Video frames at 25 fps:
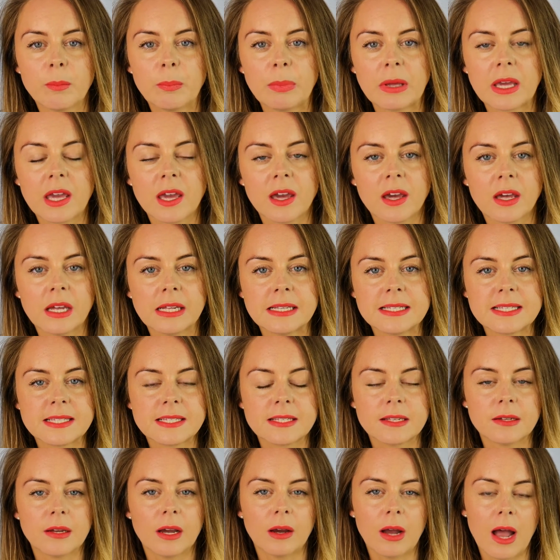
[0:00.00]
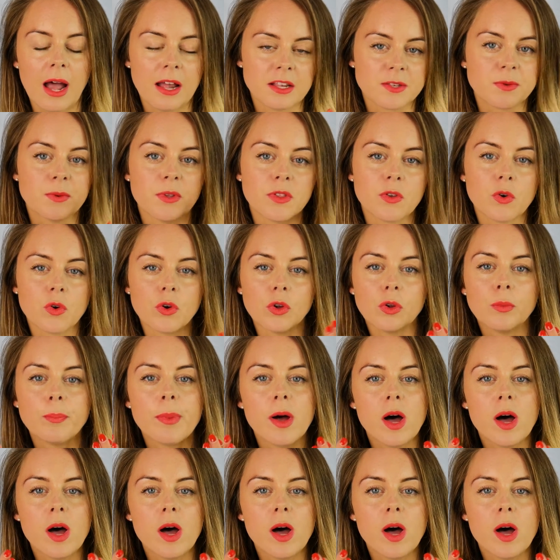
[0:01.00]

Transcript: because as with all